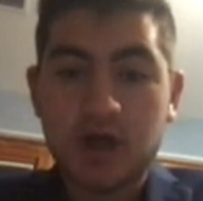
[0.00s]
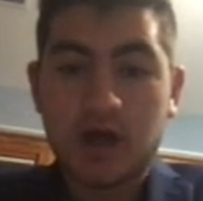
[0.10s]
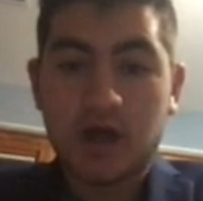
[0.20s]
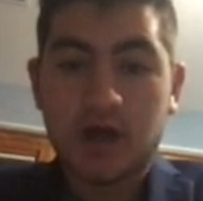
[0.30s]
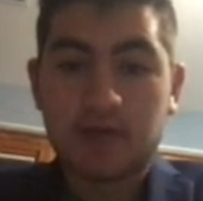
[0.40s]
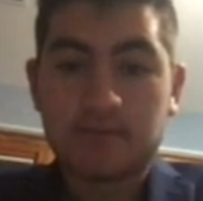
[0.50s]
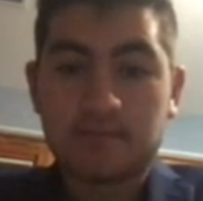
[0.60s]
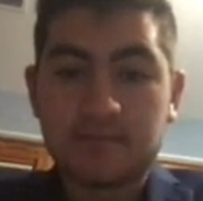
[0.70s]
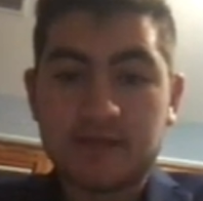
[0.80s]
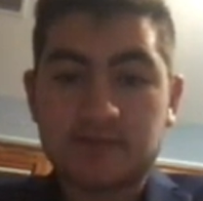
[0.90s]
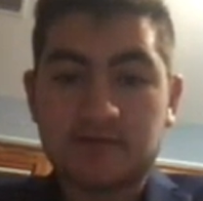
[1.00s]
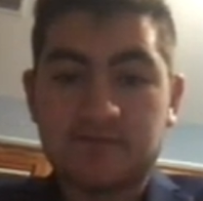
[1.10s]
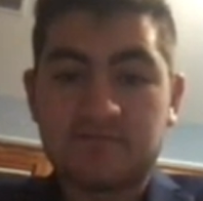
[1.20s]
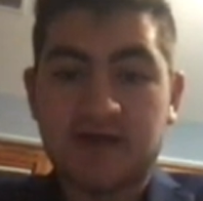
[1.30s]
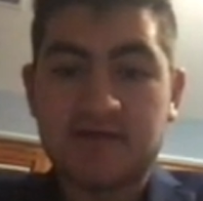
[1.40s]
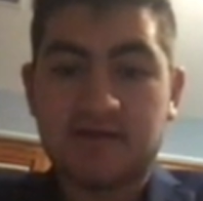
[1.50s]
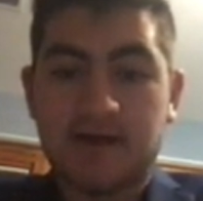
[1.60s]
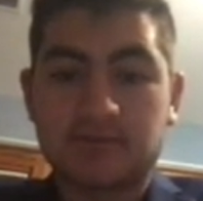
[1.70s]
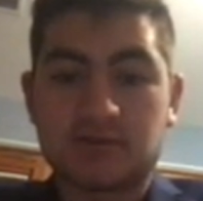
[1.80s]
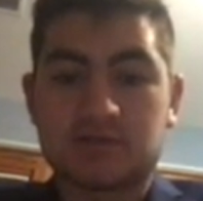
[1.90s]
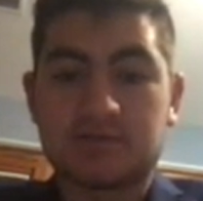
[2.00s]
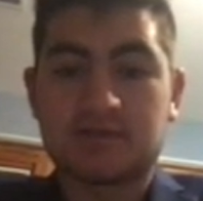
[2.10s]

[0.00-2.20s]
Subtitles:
that's already 5 options. But